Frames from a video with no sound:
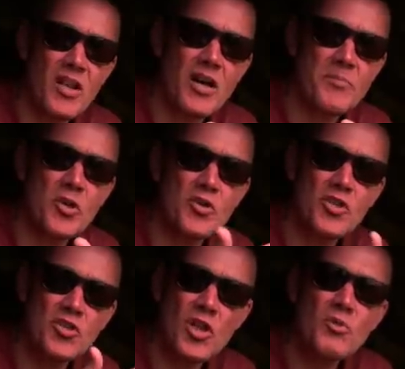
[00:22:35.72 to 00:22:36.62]
like, because you're
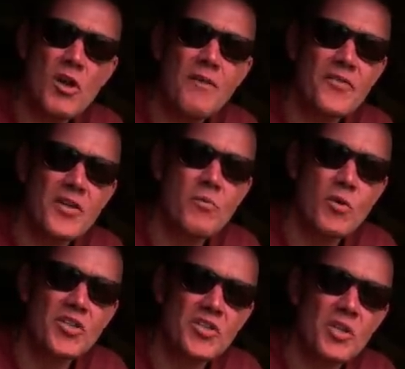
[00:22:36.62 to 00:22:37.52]
so confident in
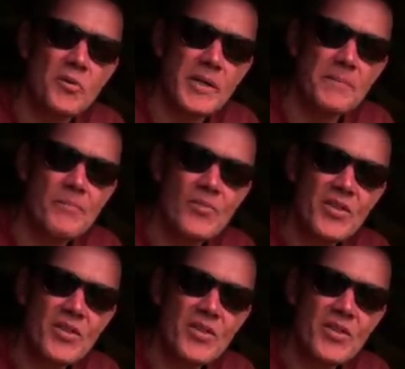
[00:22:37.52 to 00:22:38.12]
what you're doing,